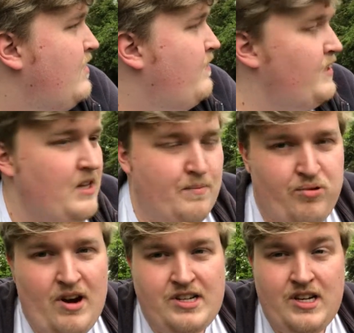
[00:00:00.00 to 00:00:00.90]
things like
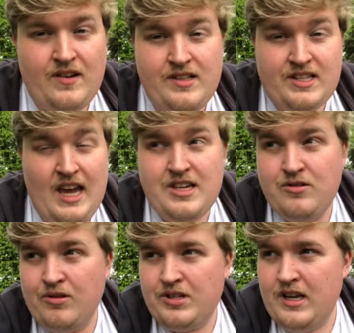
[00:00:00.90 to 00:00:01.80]
pressure and
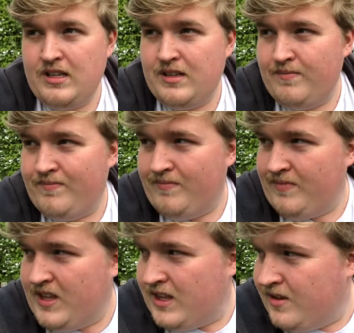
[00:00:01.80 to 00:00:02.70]
schedules and,
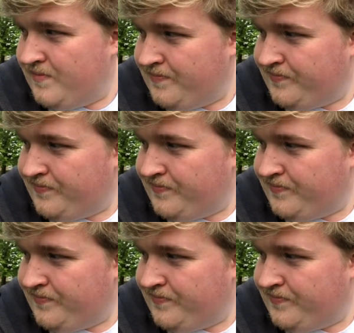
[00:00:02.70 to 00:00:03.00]
you know,